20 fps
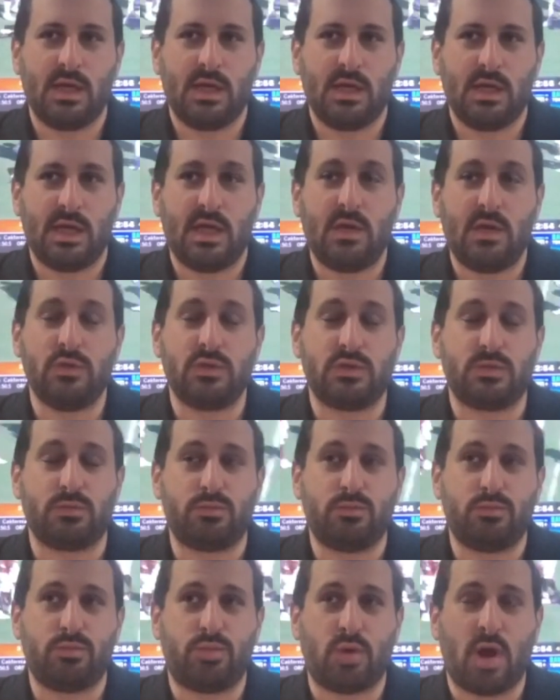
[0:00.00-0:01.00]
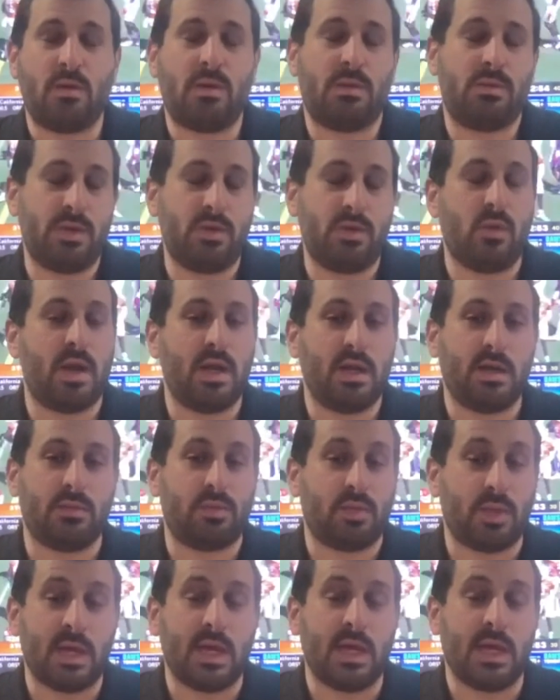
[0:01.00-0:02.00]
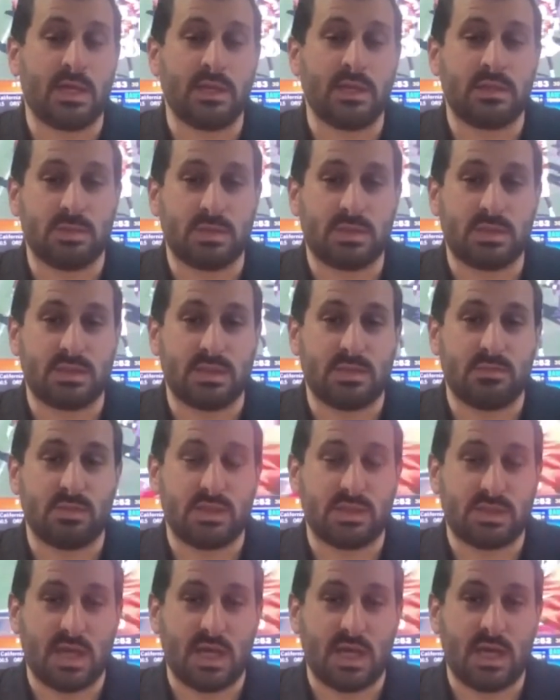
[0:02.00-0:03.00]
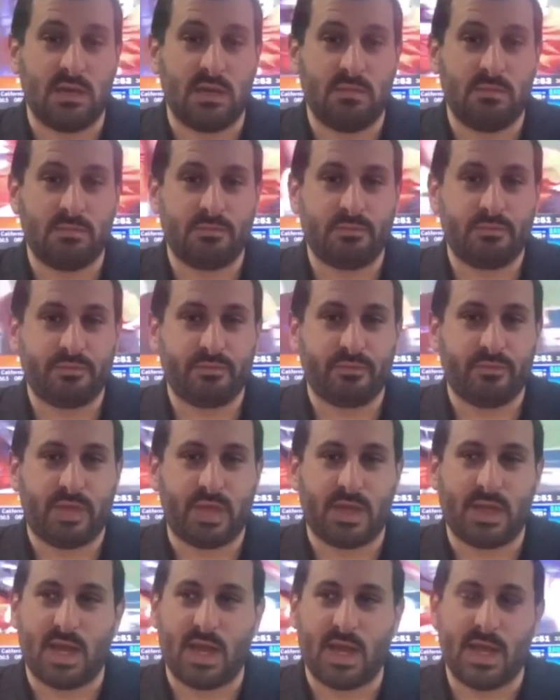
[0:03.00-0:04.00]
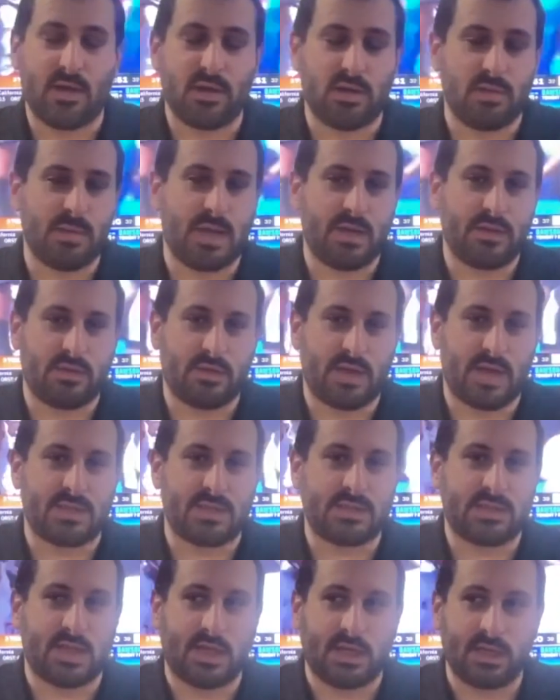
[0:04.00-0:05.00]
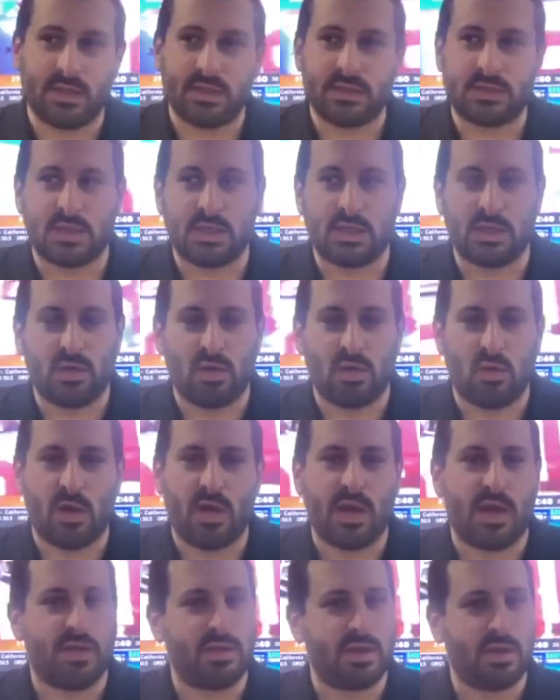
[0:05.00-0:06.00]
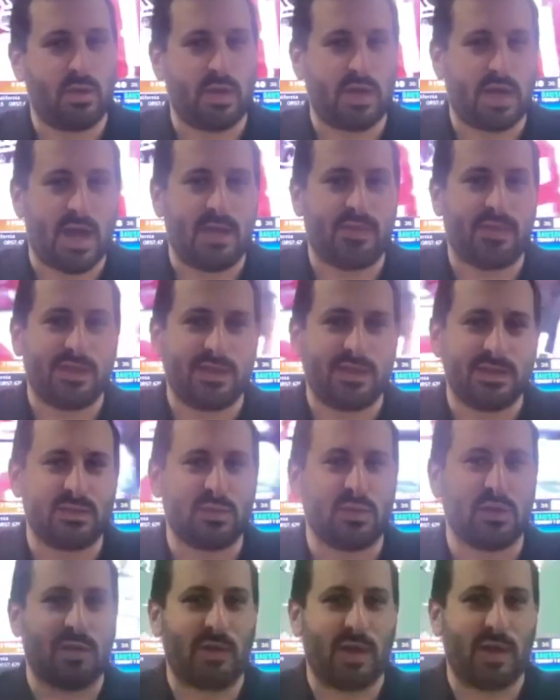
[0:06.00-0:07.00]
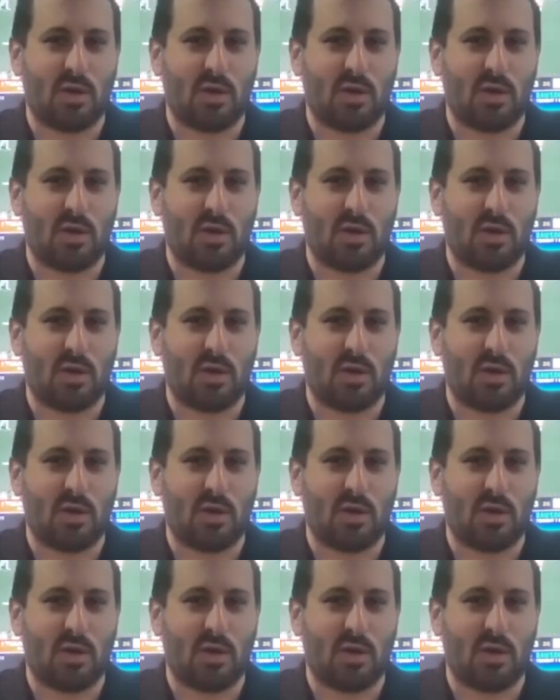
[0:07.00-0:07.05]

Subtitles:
He was probably ready to play against Mississippi State. They kind of held him out the last second. They said, you know what? I think we got this. We're going to let